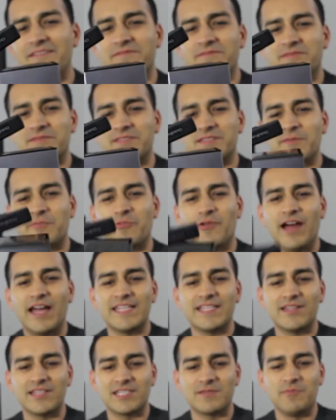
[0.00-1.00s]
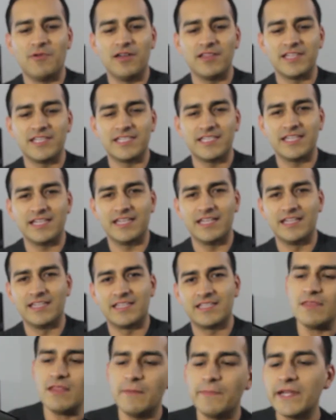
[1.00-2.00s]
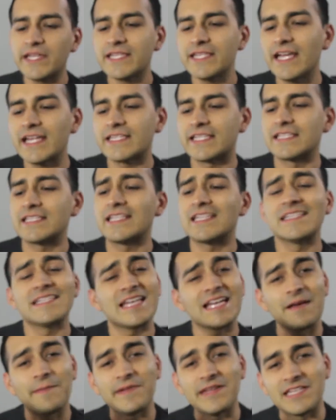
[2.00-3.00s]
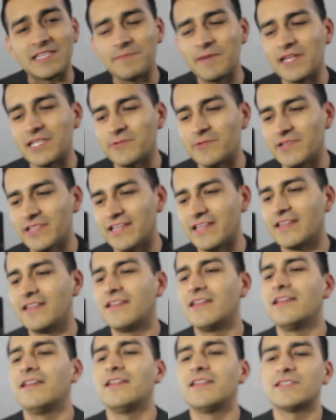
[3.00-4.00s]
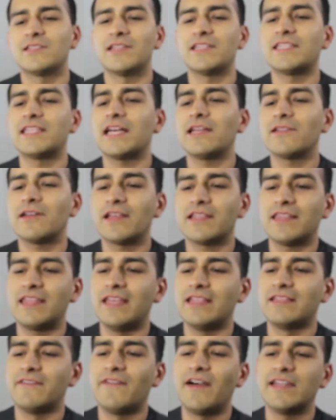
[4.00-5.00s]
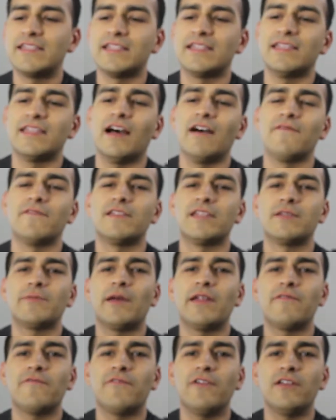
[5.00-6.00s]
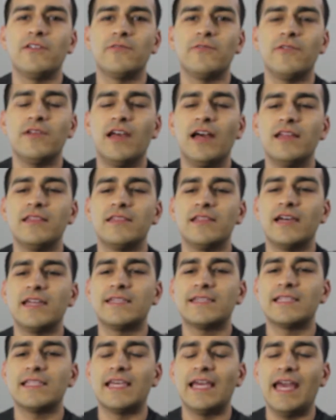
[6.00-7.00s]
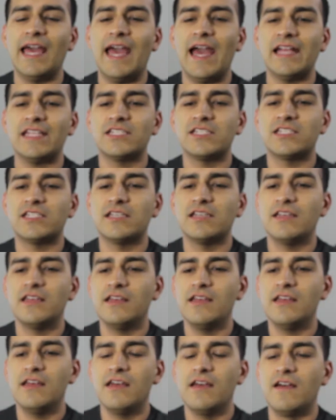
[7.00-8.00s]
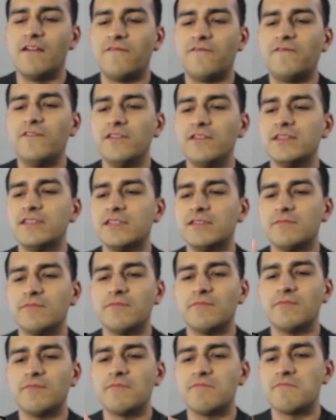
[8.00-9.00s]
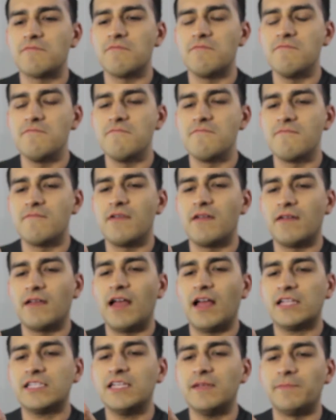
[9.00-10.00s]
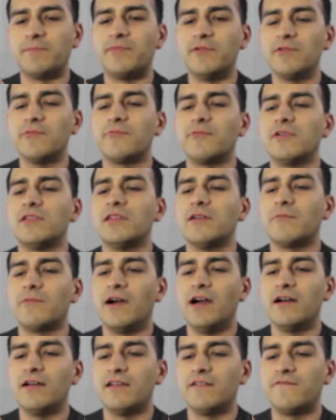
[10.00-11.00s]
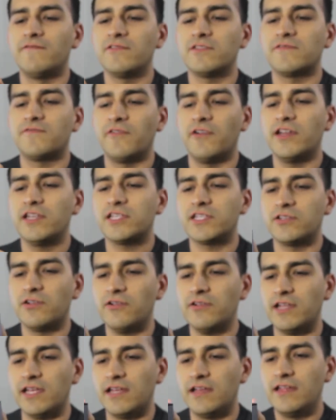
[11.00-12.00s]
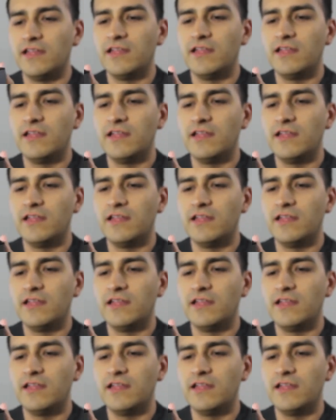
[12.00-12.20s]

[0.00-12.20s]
Surprised how small this thing is, but it's nice because it doesn't take up any space really. So let's take a look at the device itself. It says right in front, OUYA, nicely etched. It feels actually built really well. It feels very sturdy.